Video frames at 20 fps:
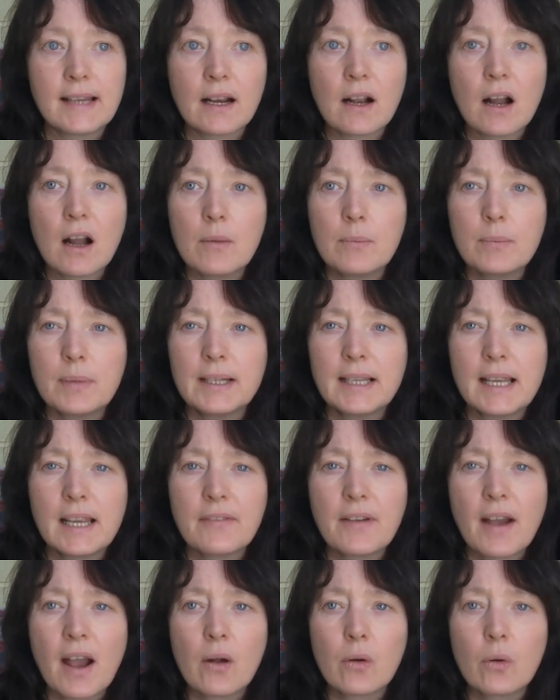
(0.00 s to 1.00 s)
I can't
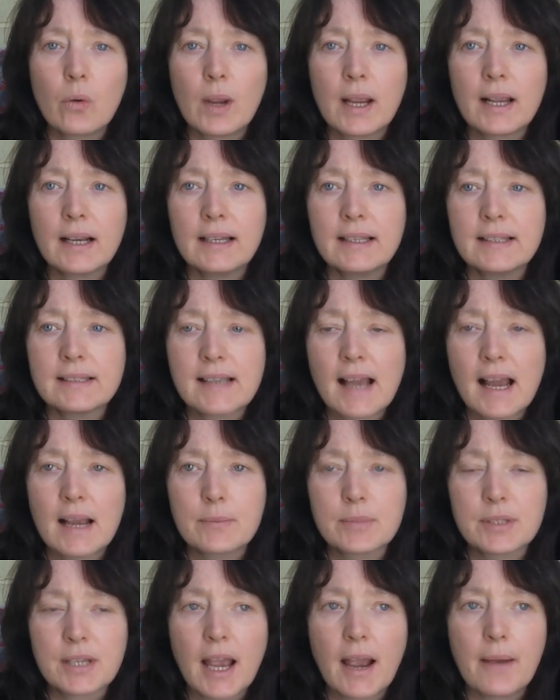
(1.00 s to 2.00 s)
believe how quickly
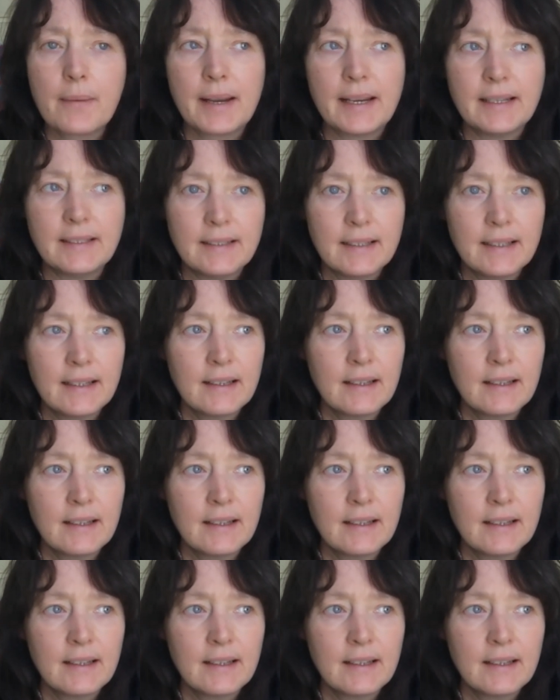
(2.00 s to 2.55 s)
time's going.